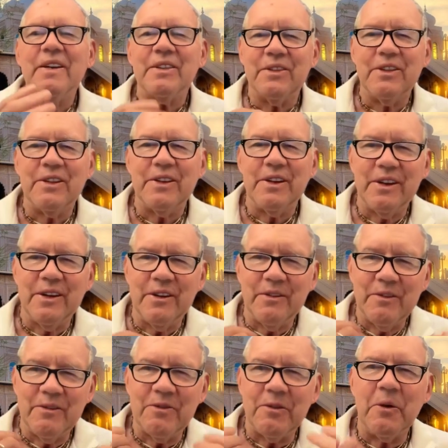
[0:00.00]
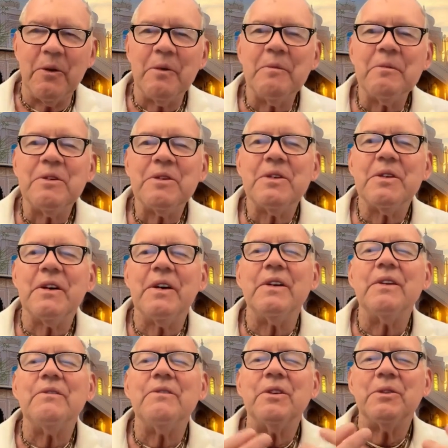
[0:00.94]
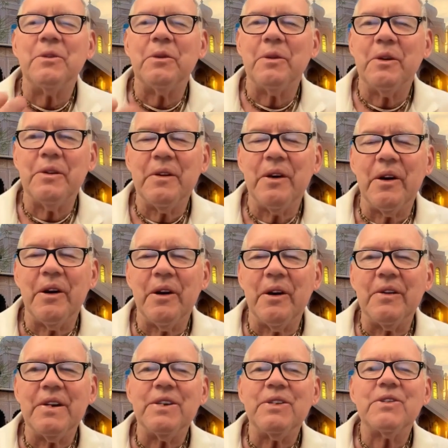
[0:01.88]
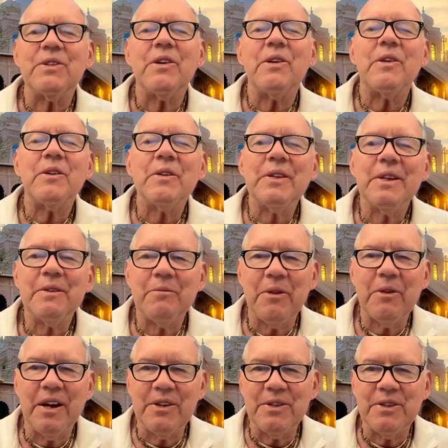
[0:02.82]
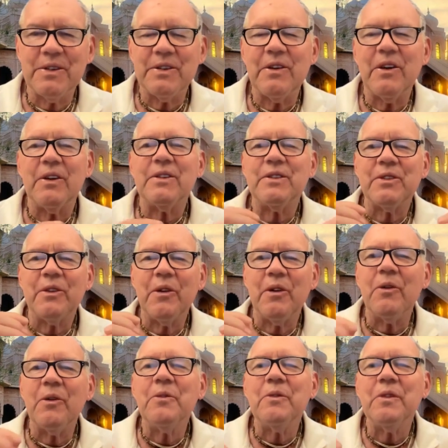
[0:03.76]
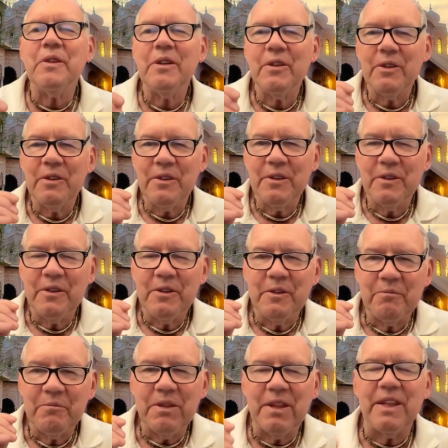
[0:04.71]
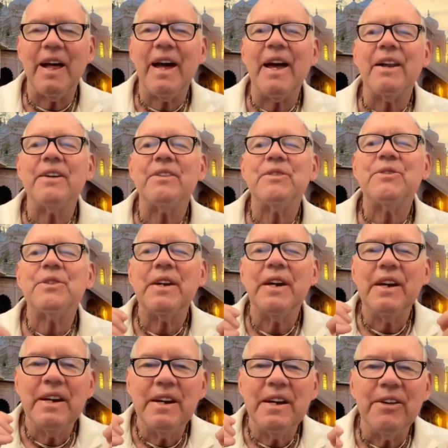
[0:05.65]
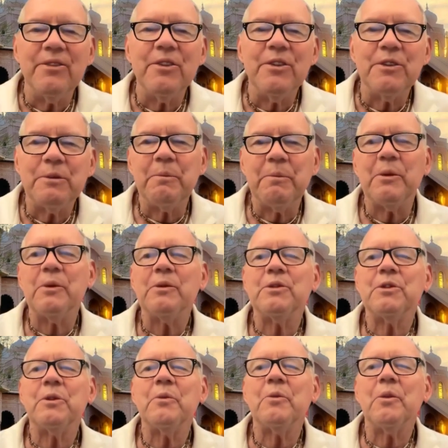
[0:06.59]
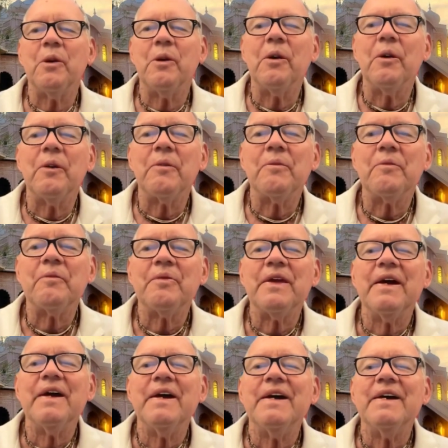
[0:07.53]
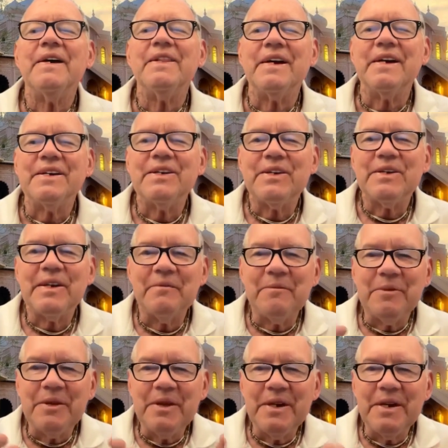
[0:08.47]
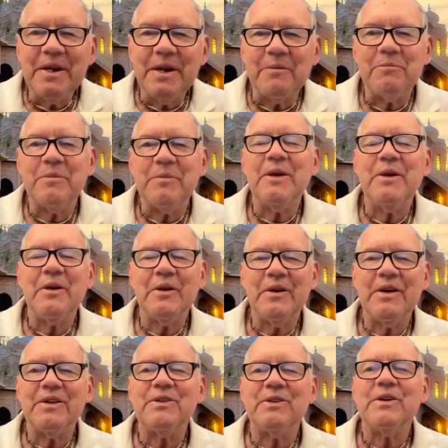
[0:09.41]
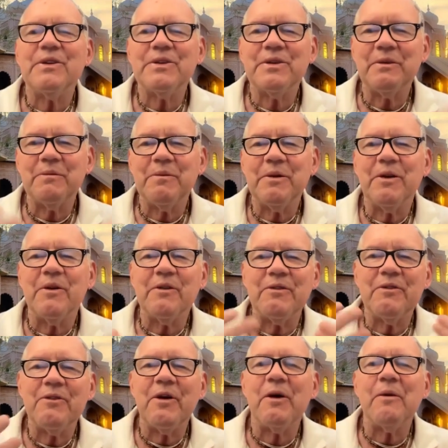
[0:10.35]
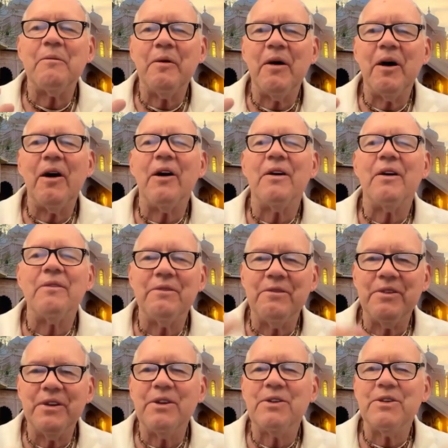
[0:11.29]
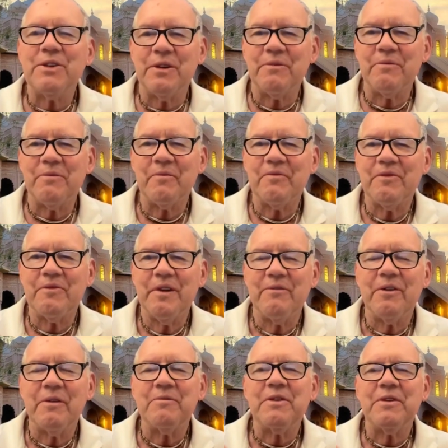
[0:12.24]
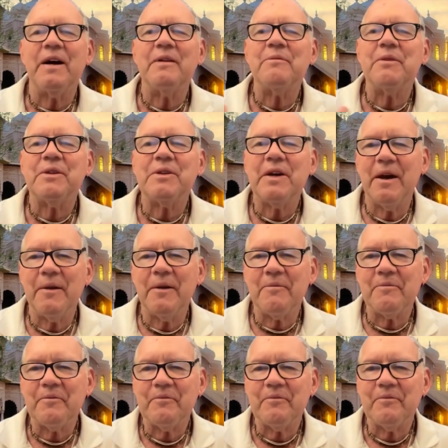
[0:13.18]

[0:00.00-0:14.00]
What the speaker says: The forms of the Lord are eternally present on his own planets in the spiritual world. They simply appear and disappear from our vision from time to time.